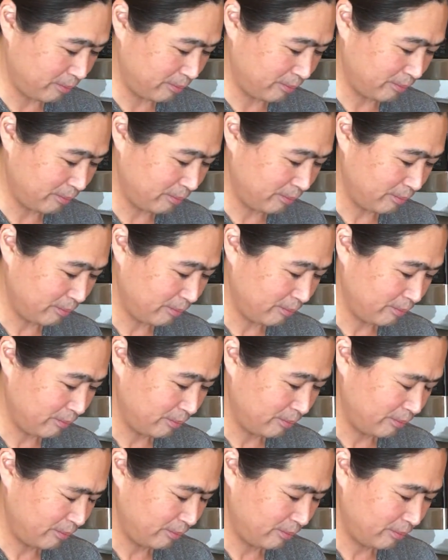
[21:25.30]

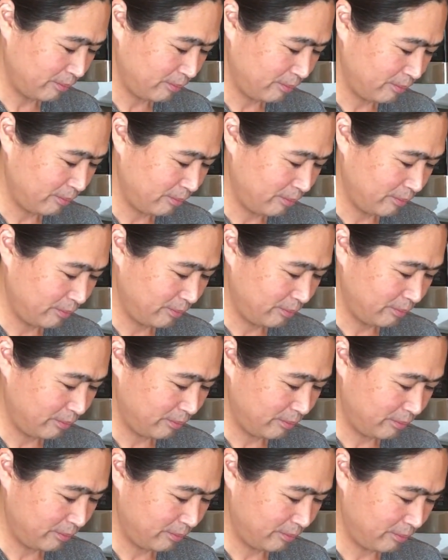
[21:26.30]

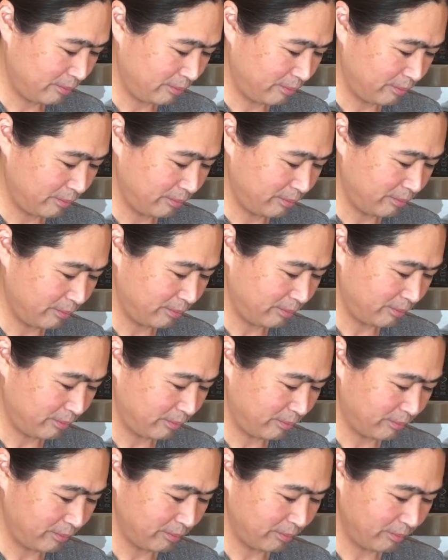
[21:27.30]

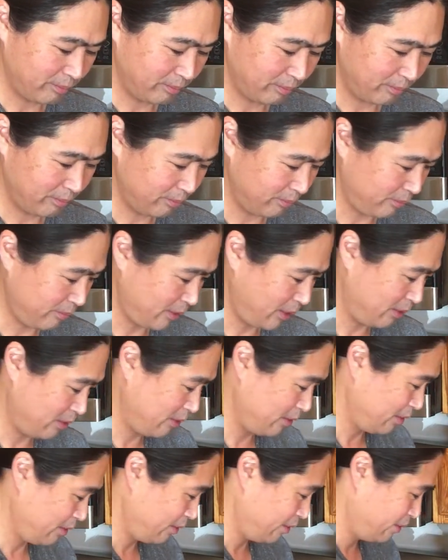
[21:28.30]

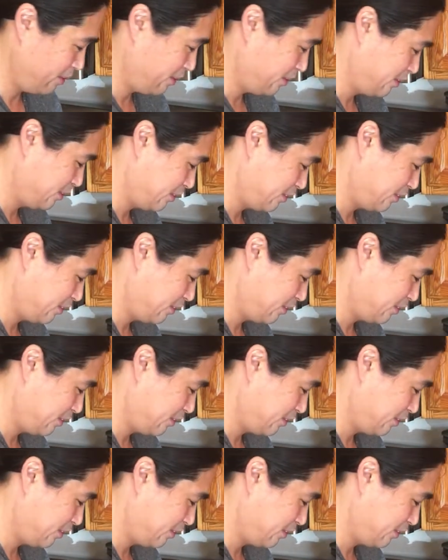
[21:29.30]
(silence)